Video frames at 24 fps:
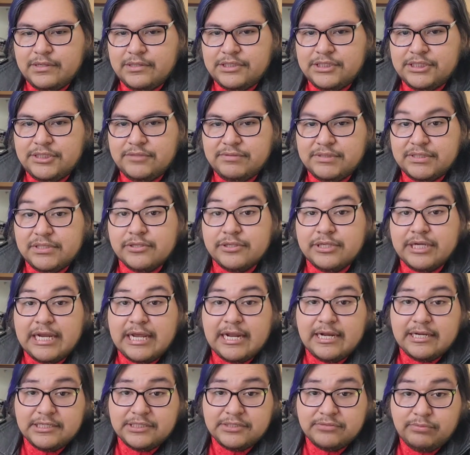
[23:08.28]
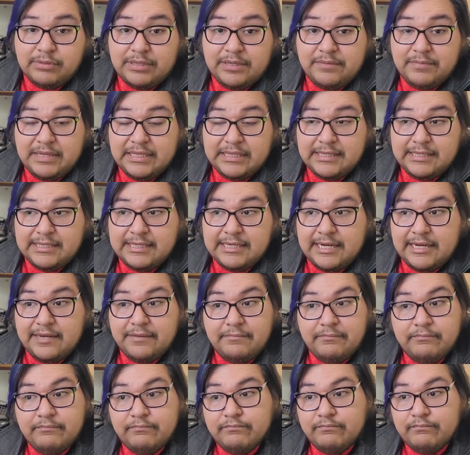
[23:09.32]
she was learning how to swim at the
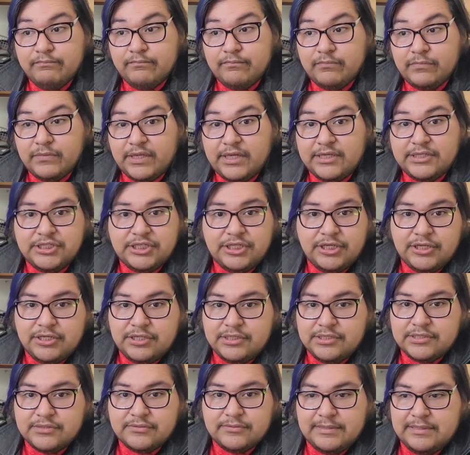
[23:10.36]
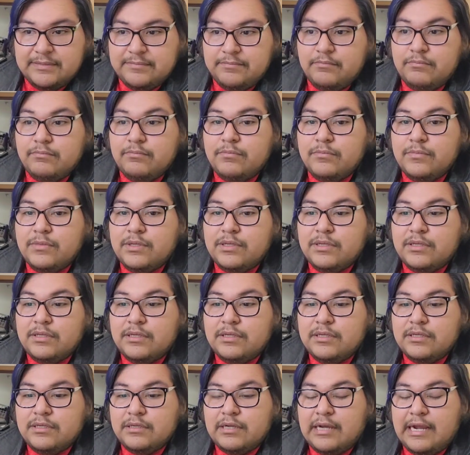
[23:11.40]
time. She couldn't swim,
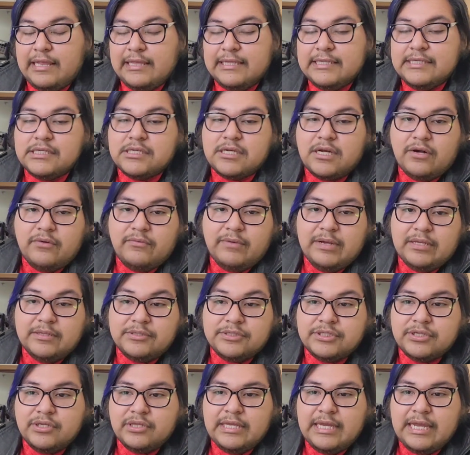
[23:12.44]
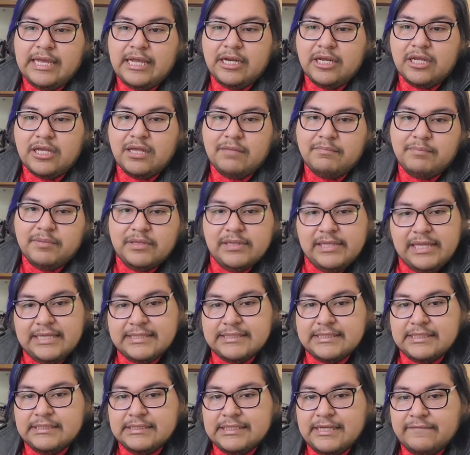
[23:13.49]
at least not well. She only had a couple
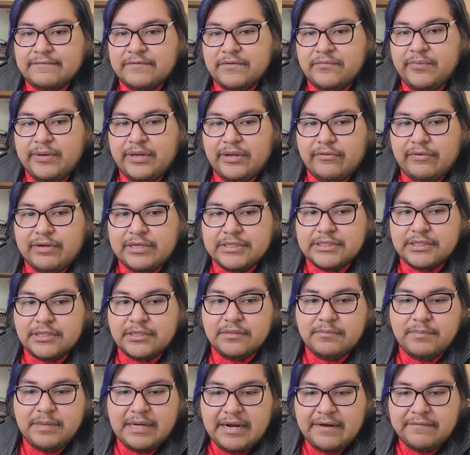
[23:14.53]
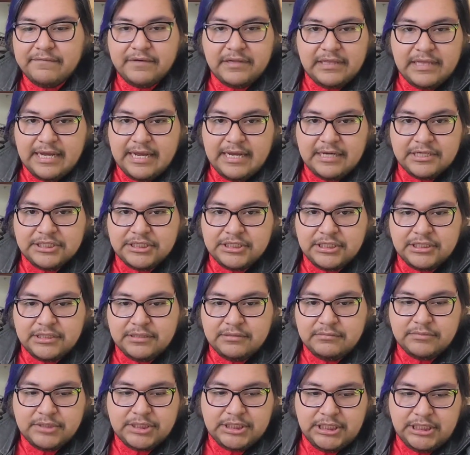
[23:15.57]
lessons after being rescued, but after that
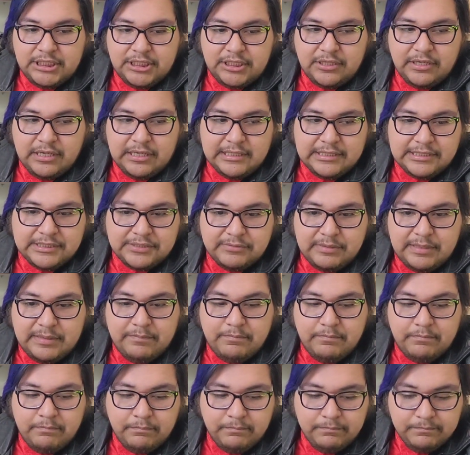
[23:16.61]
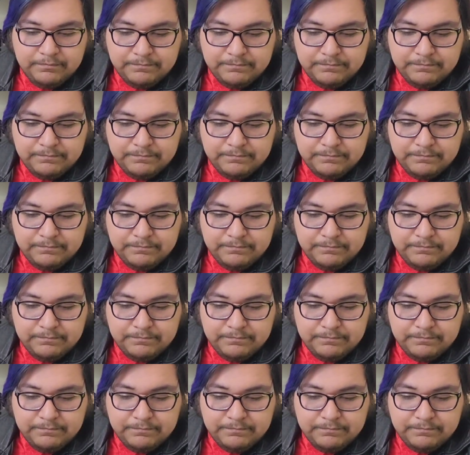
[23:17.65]
she didn't know how to swim.